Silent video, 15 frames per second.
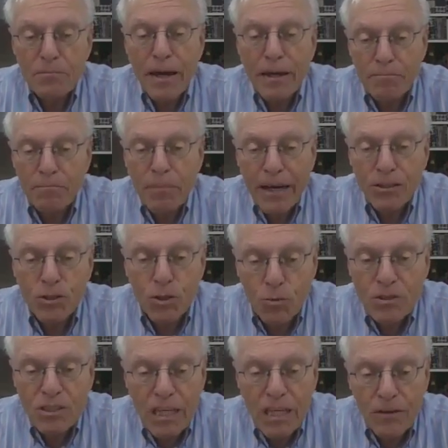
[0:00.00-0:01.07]
to make him pay
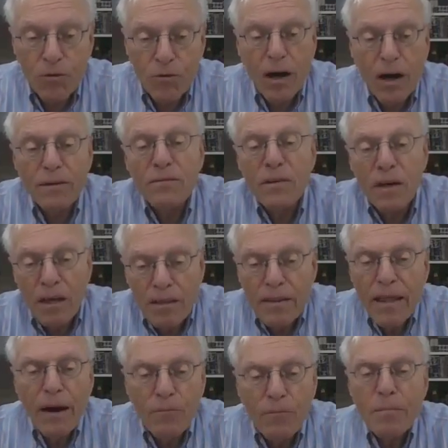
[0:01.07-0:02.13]
2 instead of 1,
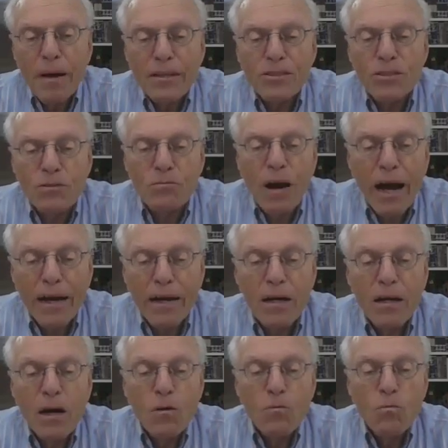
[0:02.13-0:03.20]
that we mentioned, Raya.